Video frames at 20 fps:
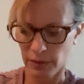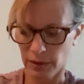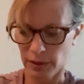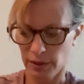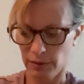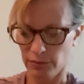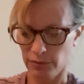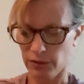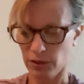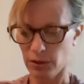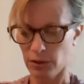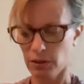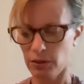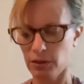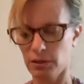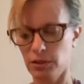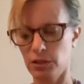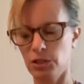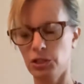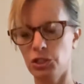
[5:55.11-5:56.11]
of your
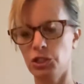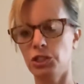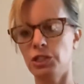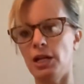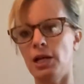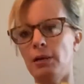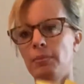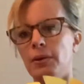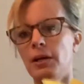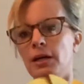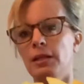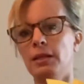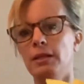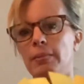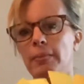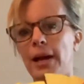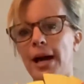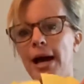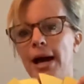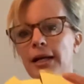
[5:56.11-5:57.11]
shape on the
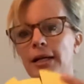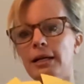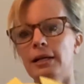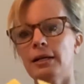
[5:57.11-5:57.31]
back,